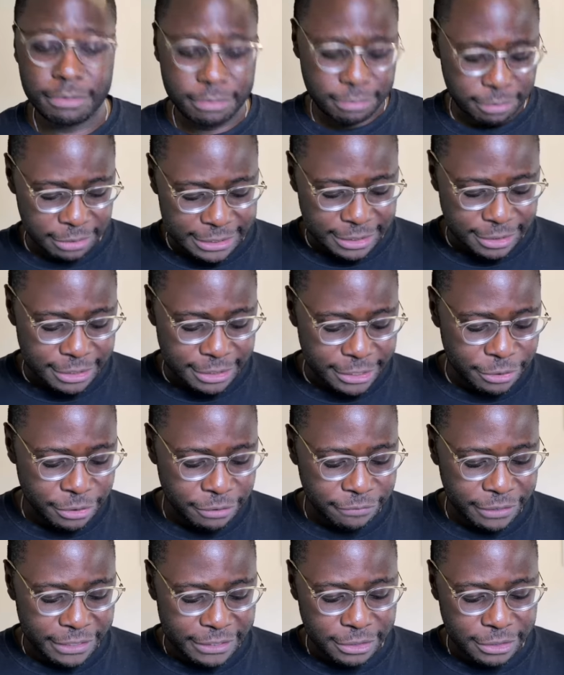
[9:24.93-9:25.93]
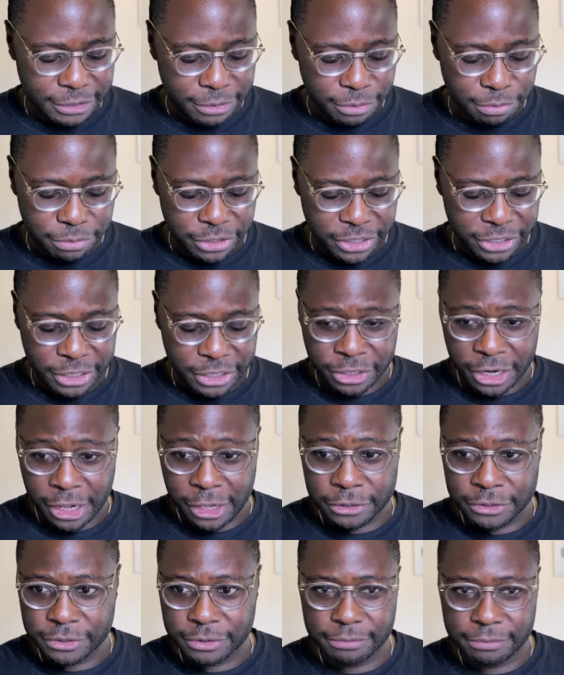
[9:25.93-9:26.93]
Let's say you're investing
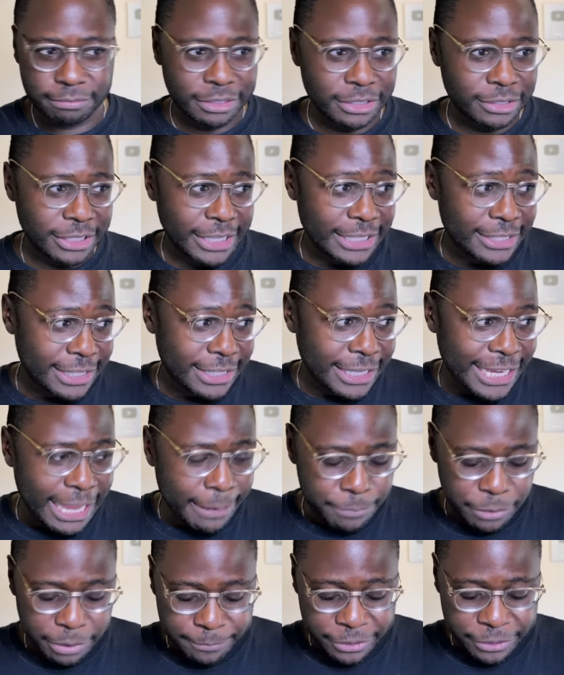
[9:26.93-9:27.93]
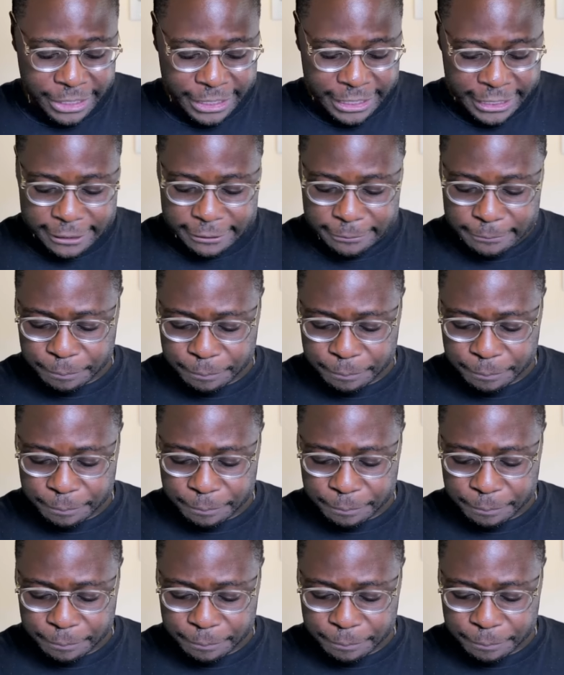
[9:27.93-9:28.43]
$300. Let's say that's the cap you are to get.